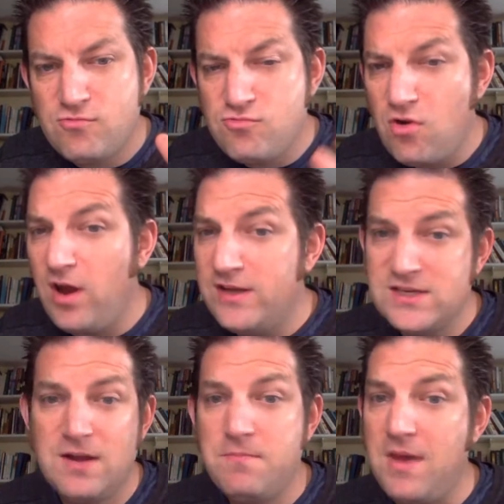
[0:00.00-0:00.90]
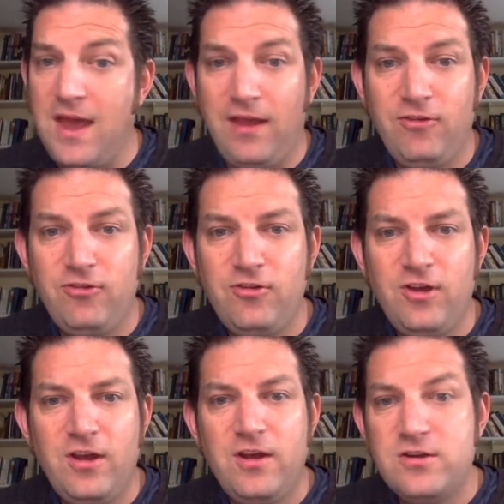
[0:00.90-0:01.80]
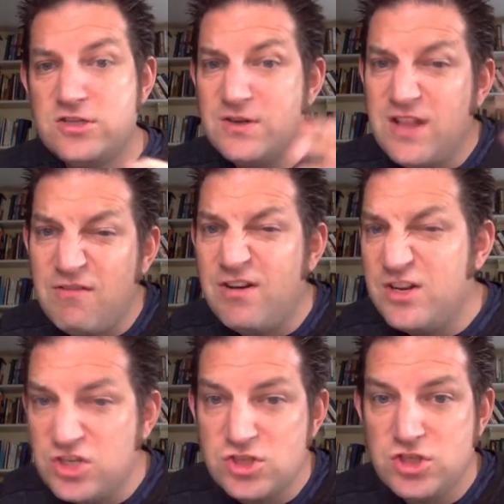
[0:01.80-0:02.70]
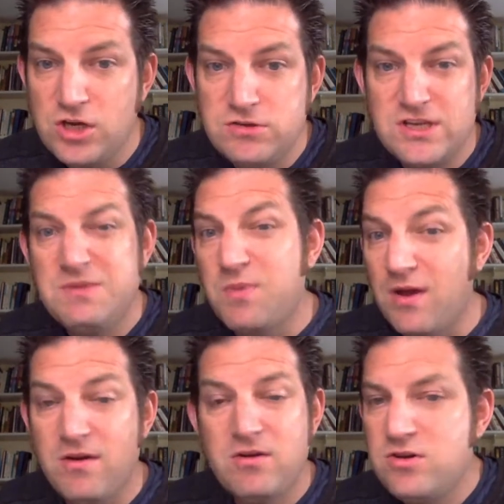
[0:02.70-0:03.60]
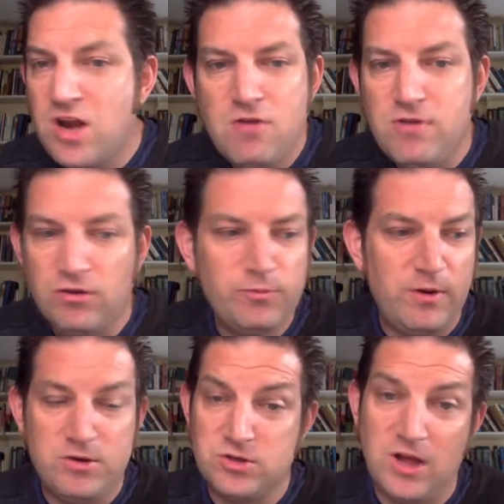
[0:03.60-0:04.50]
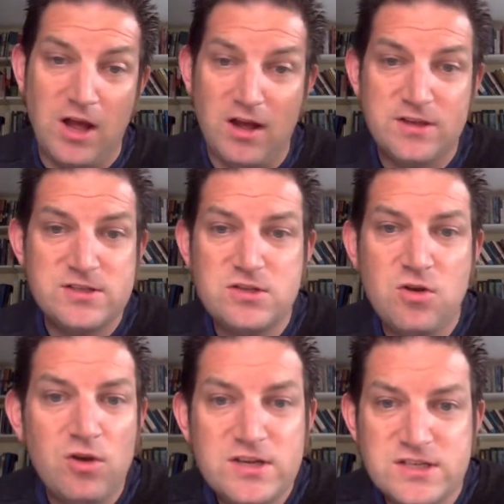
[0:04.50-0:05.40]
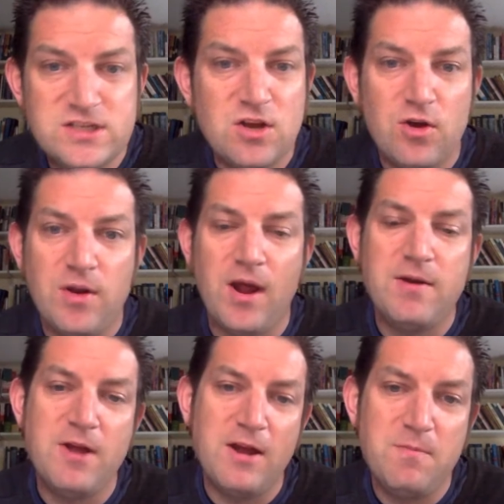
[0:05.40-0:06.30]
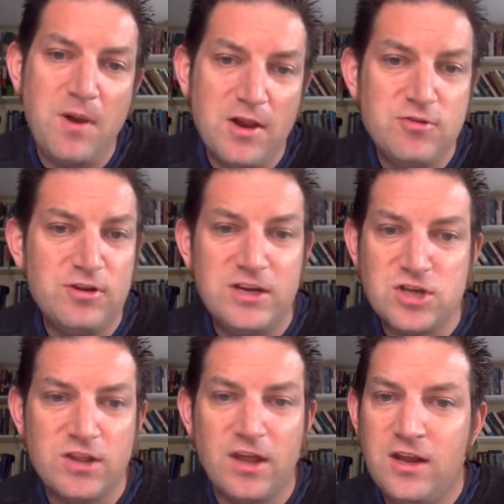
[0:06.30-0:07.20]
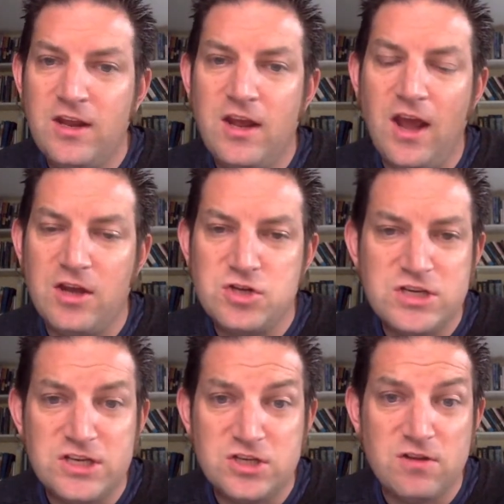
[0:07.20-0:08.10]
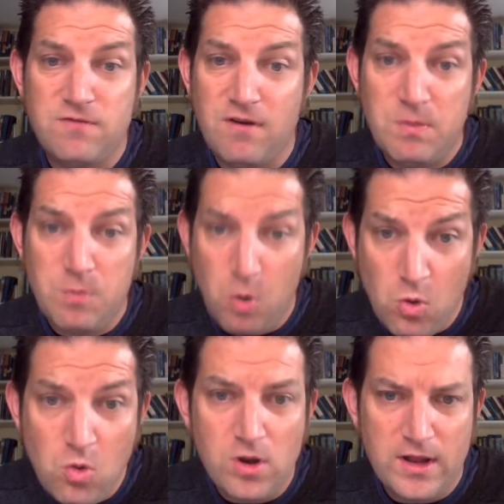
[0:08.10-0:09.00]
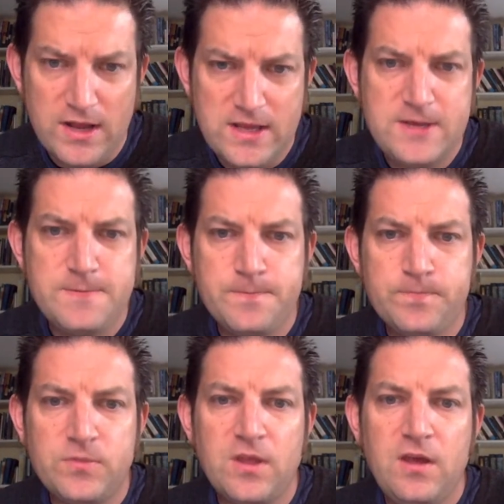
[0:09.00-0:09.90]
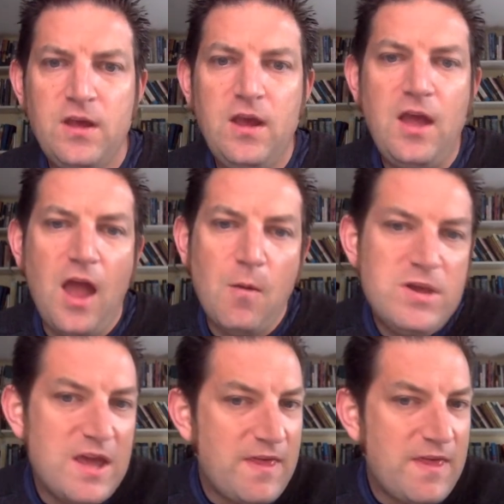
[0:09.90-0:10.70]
right in a mess, doing their religious duty, but no real spiritual heart, not listening to God and plundering each other and treating each other very poorly. And we get